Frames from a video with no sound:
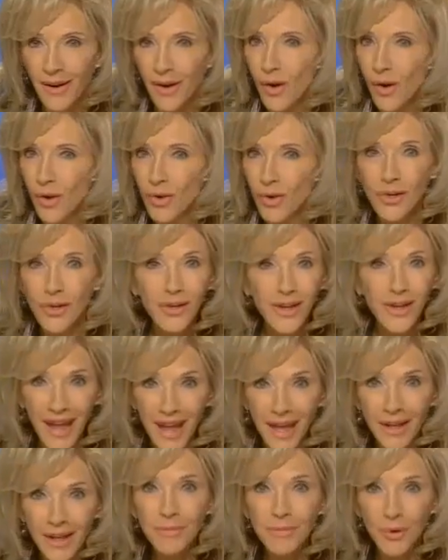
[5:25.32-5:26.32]
Oh, you
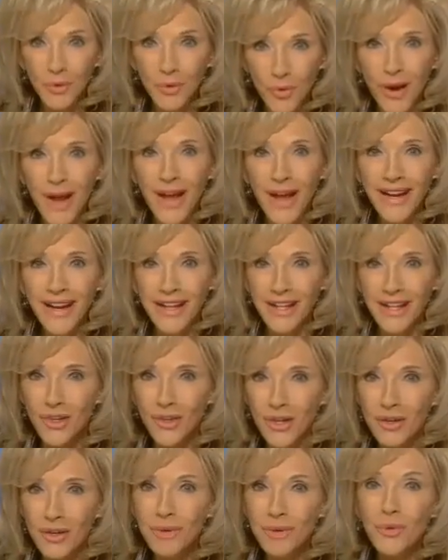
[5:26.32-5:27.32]
can be ready. You
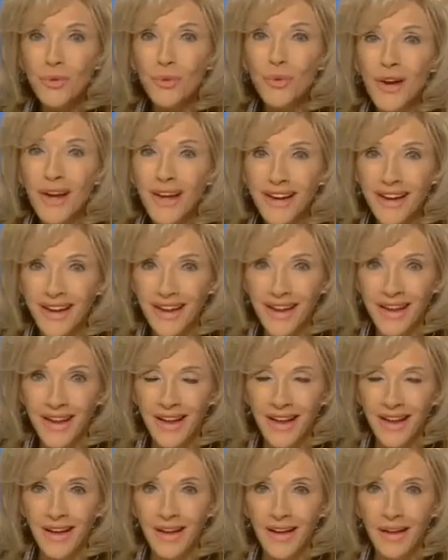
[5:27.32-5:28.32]
can be ready.
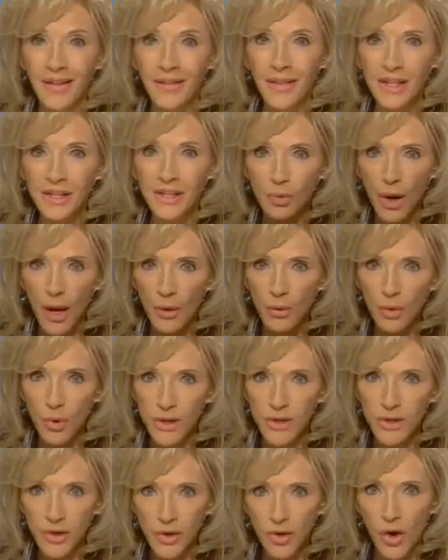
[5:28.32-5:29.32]
That's why we're
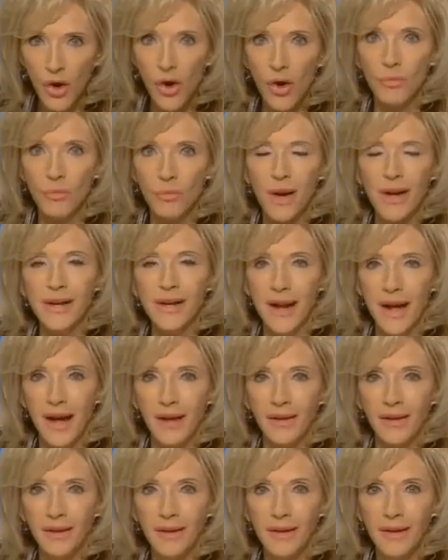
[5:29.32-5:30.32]
in your home right
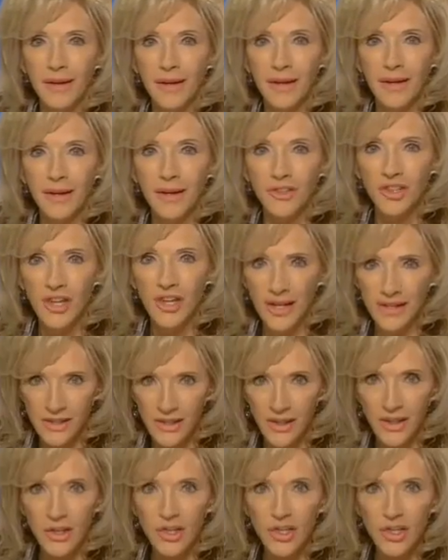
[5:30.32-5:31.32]
now. Jack's
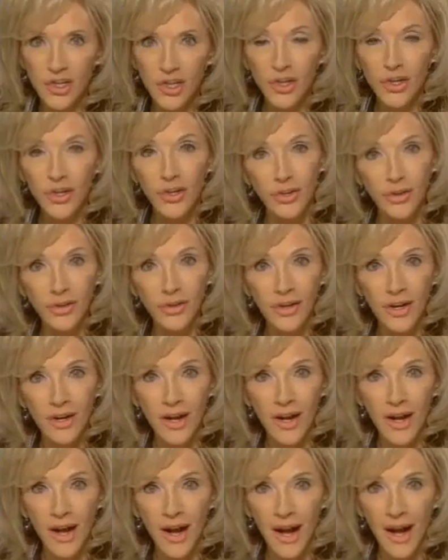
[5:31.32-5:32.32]
going to show you
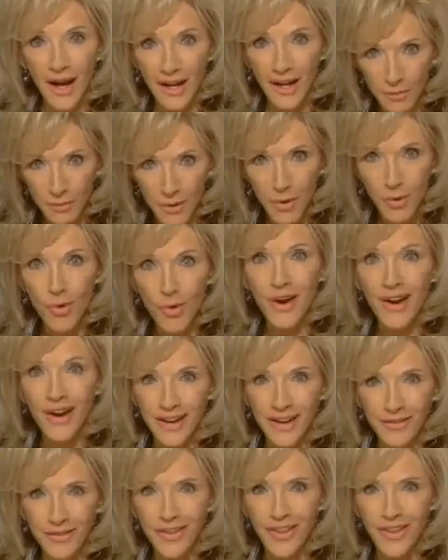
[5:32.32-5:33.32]
how to be
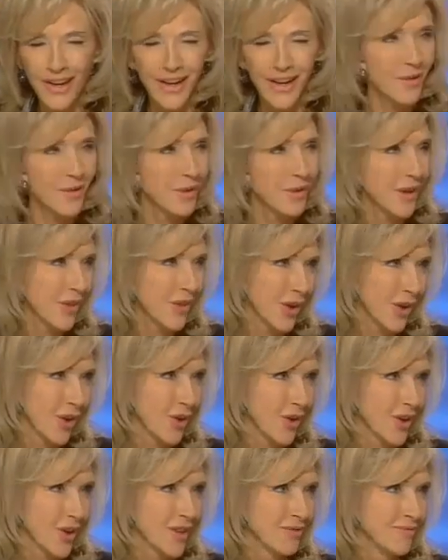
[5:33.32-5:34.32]
ready for the coming of the
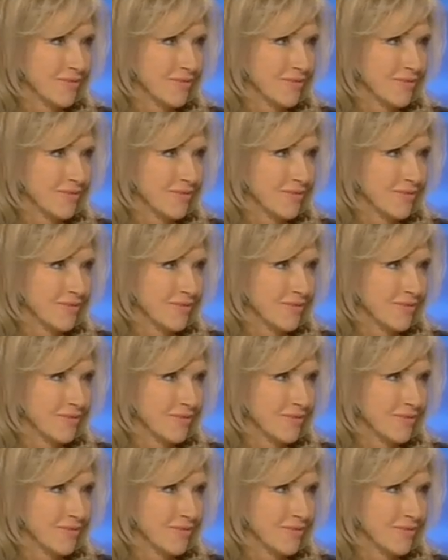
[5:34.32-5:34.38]
Lord.